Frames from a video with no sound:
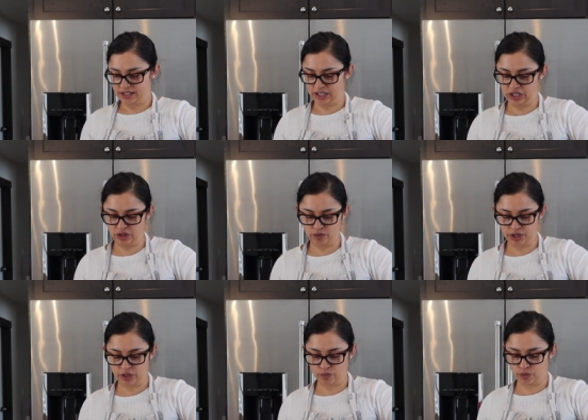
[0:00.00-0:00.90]
and you
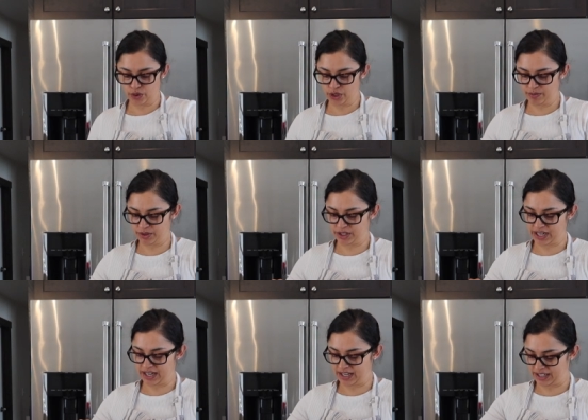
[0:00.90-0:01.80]
want it warm to
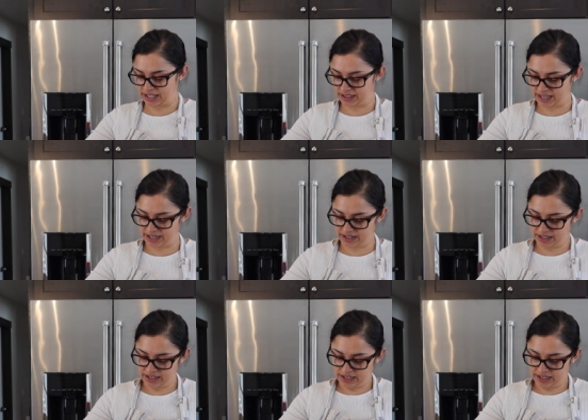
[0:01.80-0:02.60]
kind of get that